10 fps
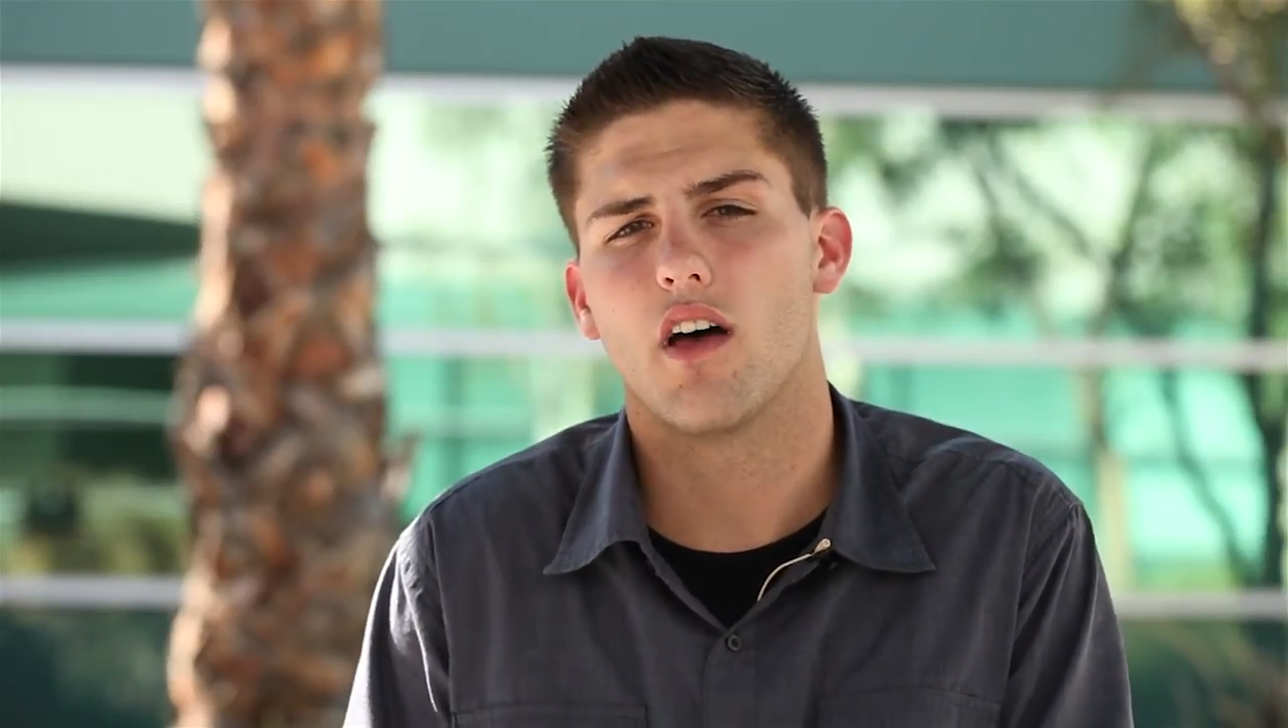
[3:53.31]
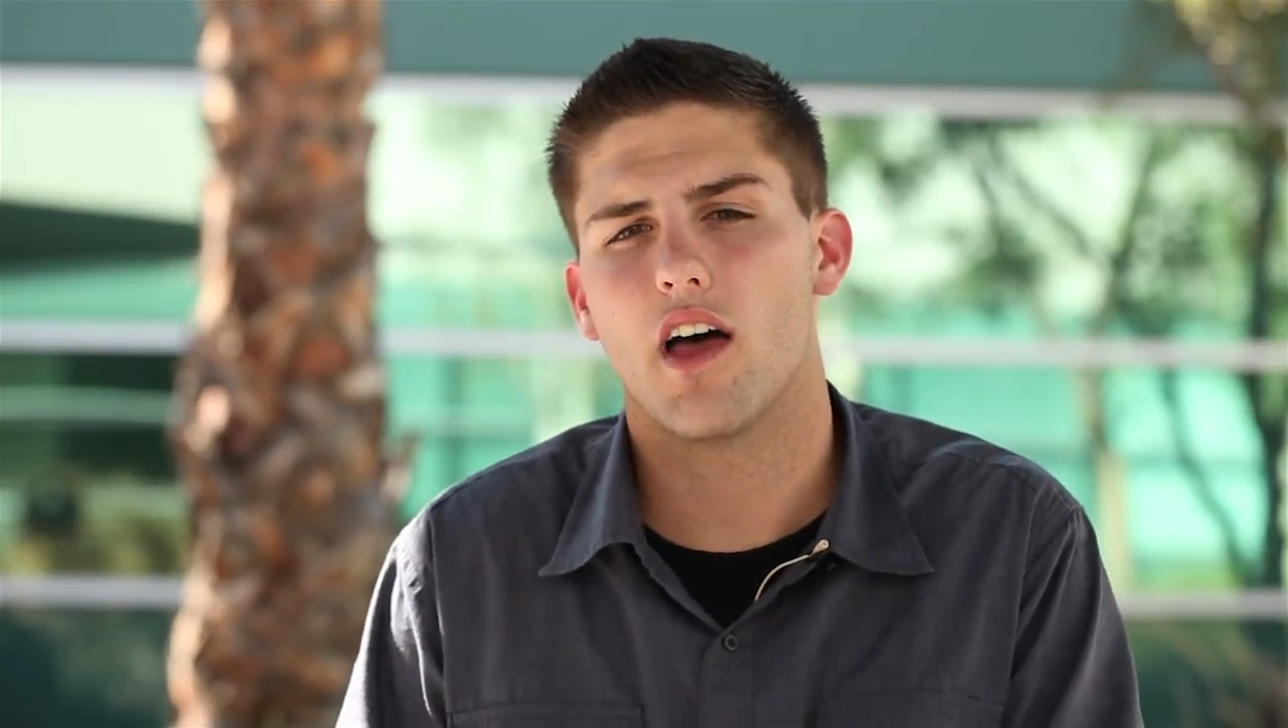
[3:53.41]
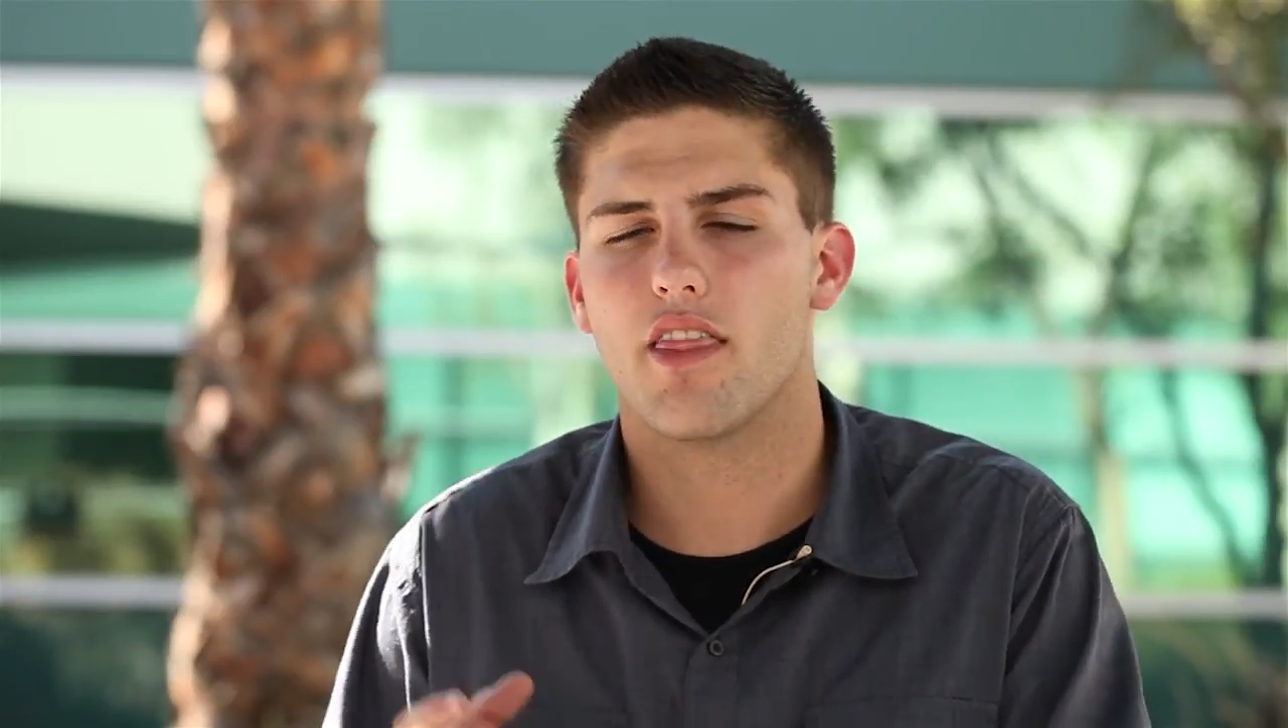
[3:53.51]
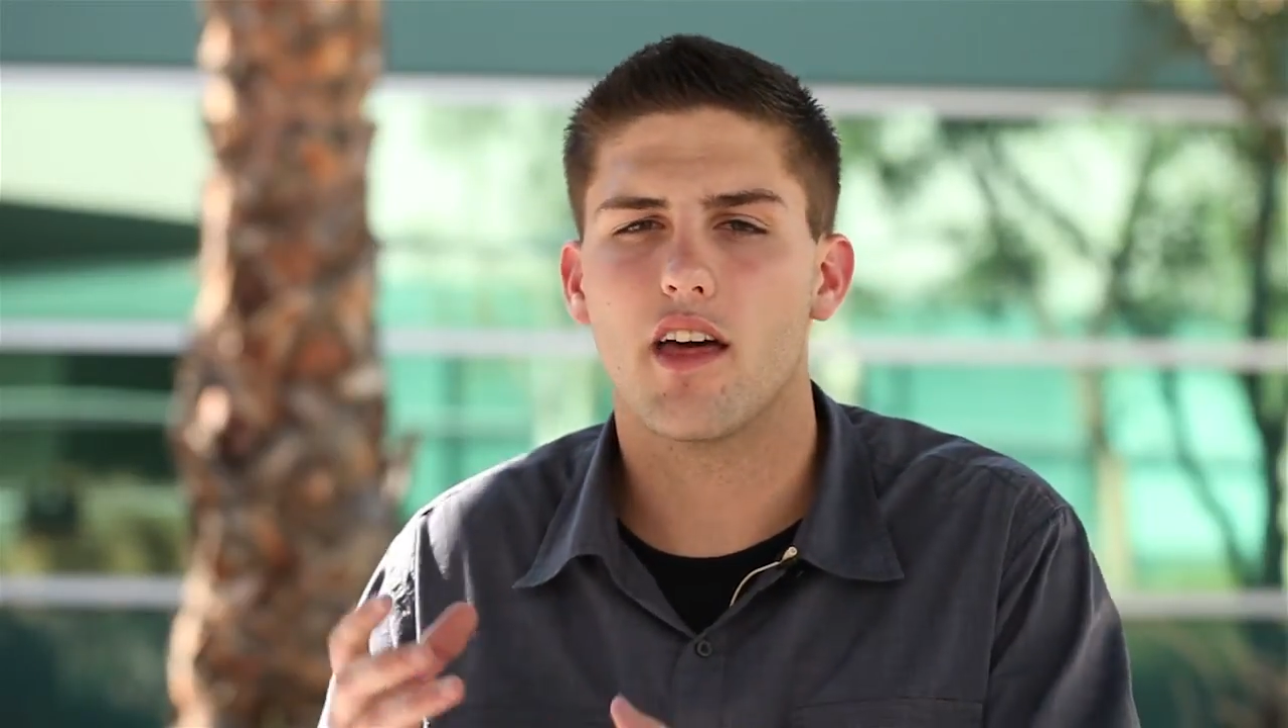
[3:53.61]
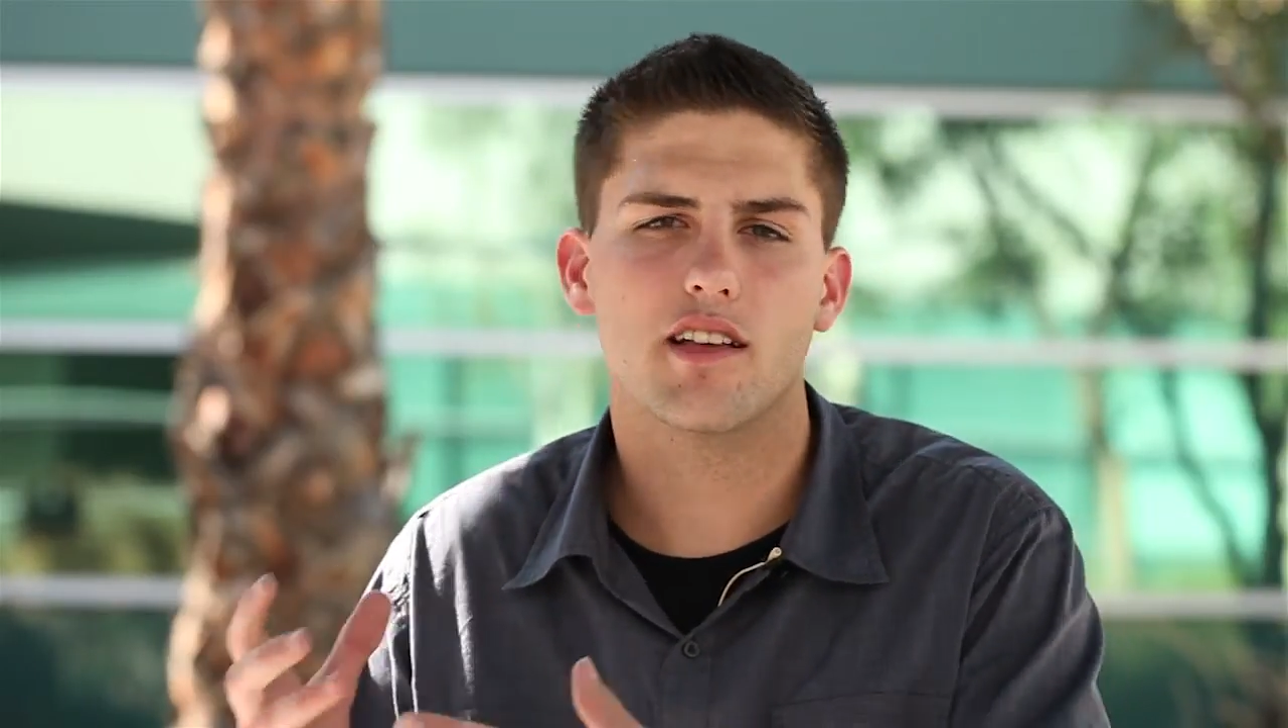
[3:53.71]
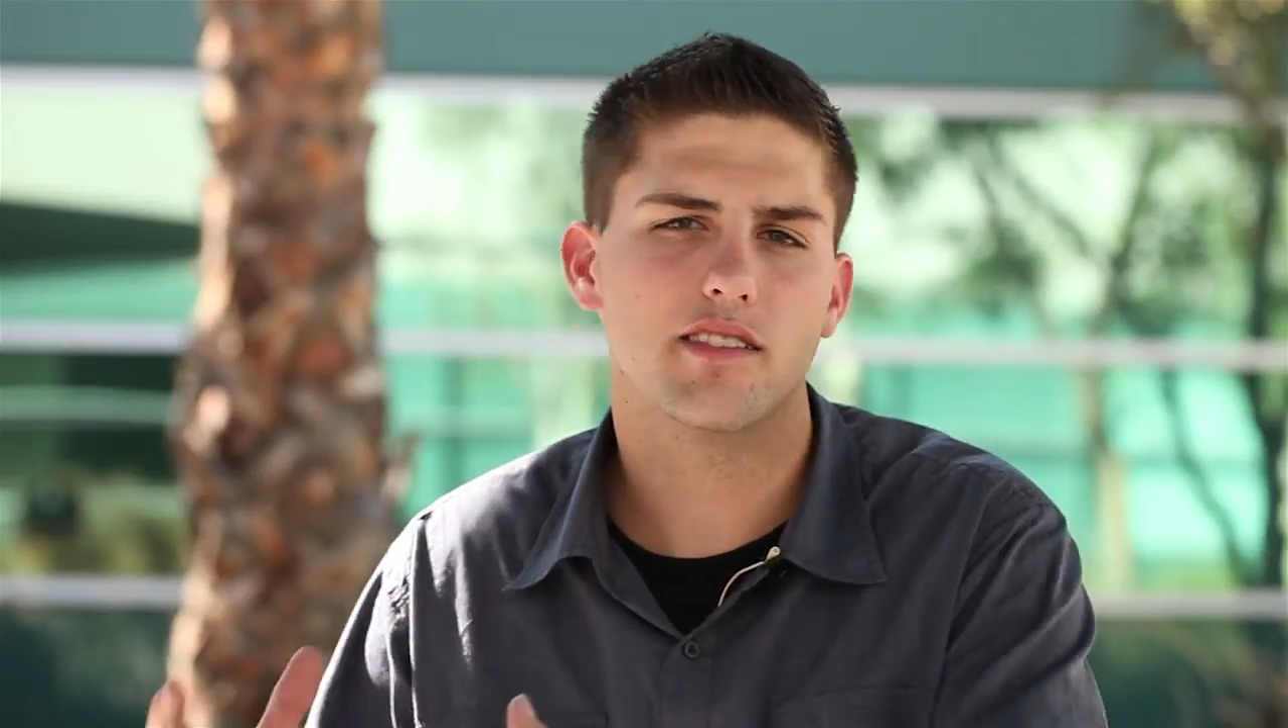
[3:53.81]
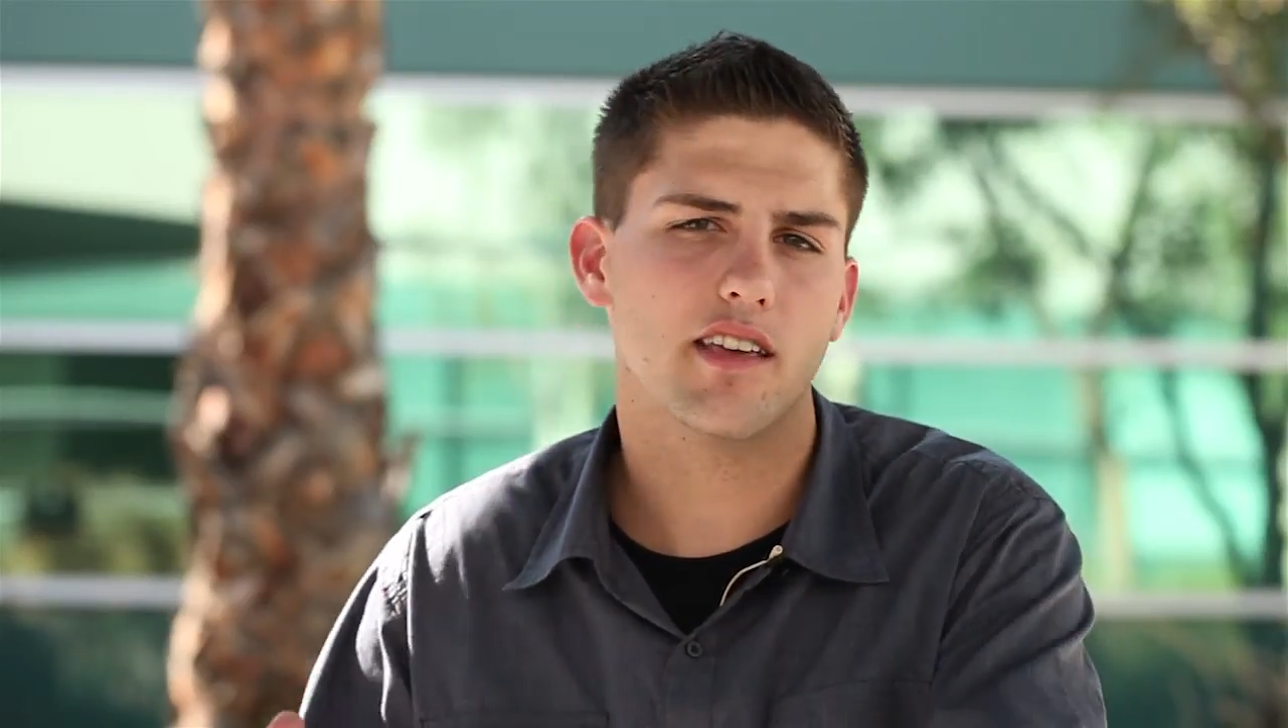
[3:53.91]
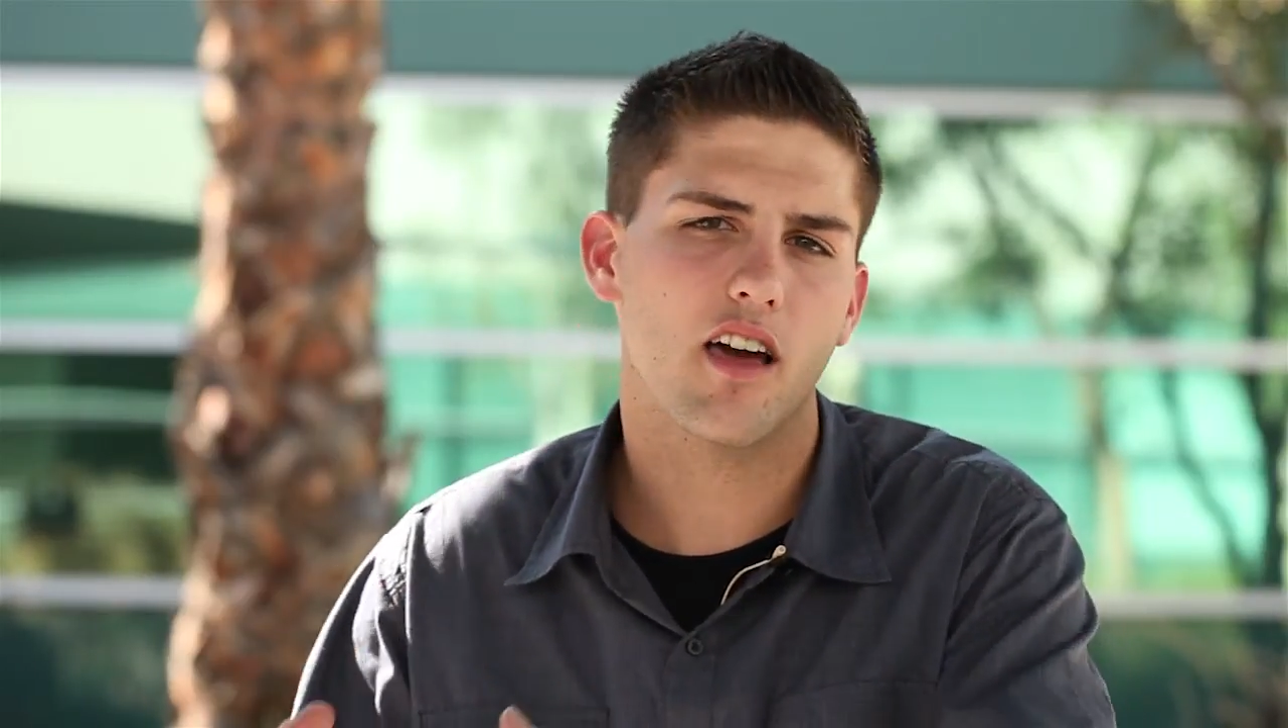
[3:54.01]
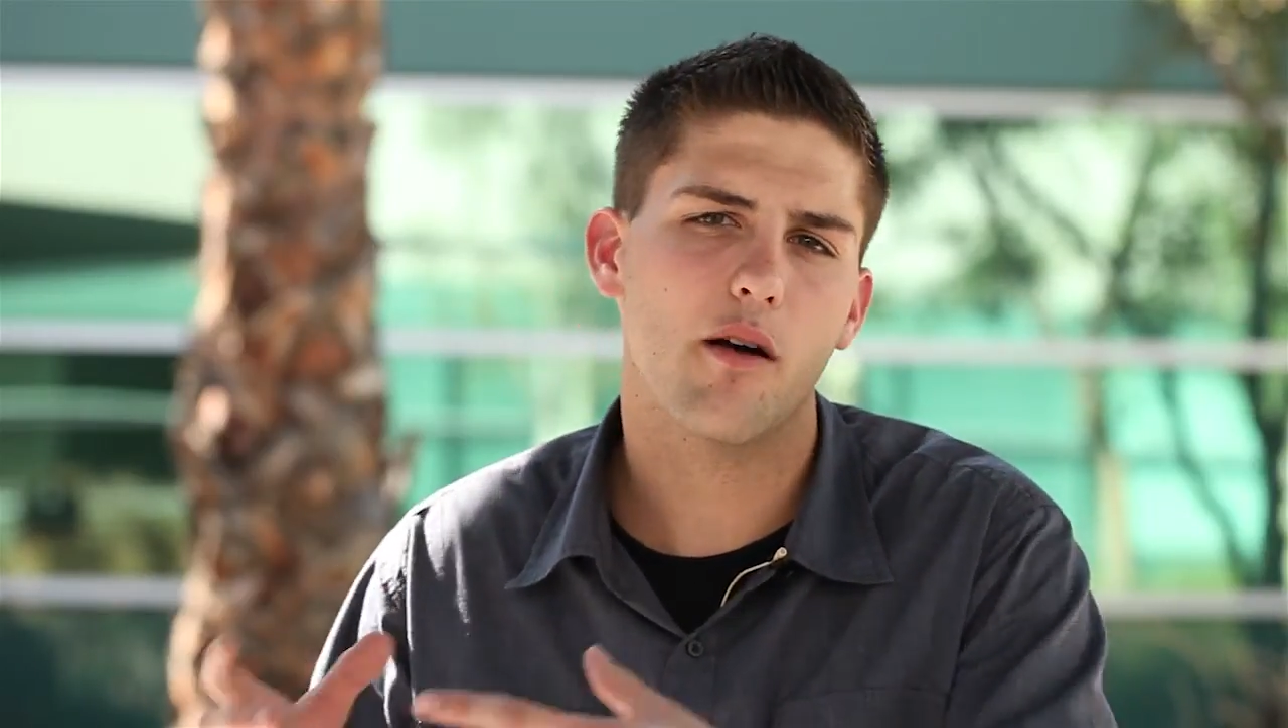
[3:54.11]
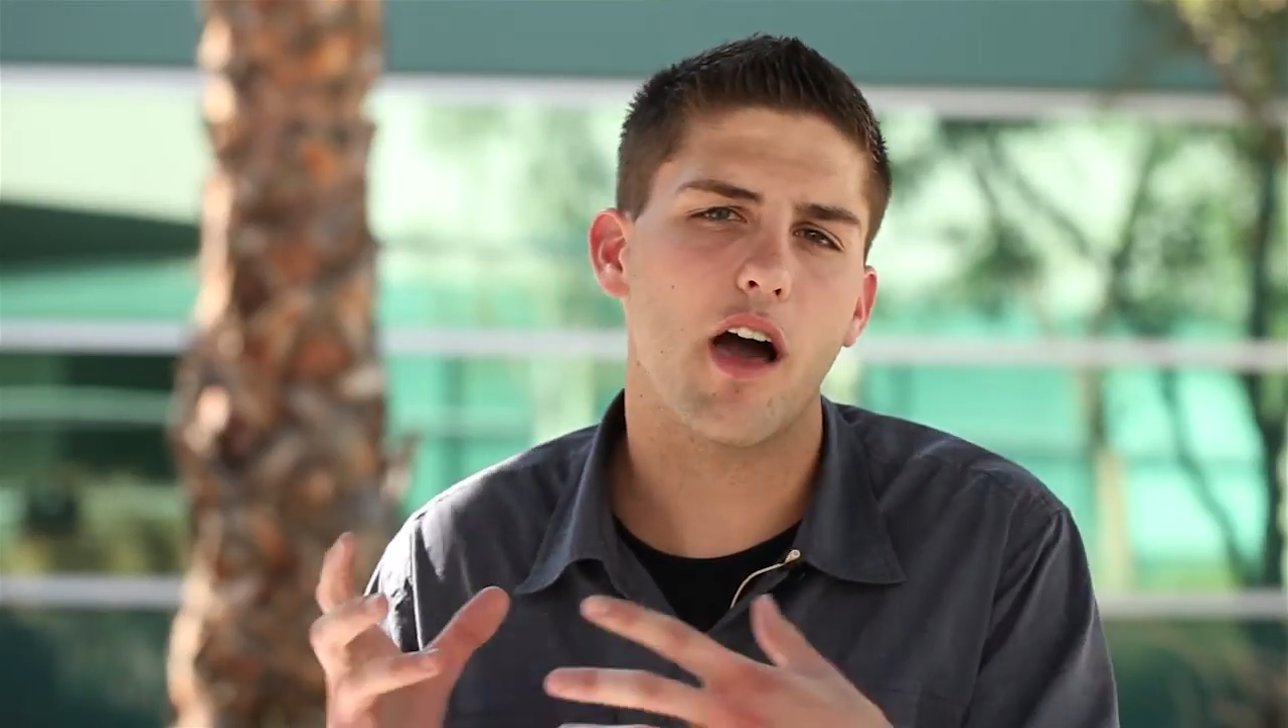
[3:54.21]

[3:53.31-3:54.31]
And then as they come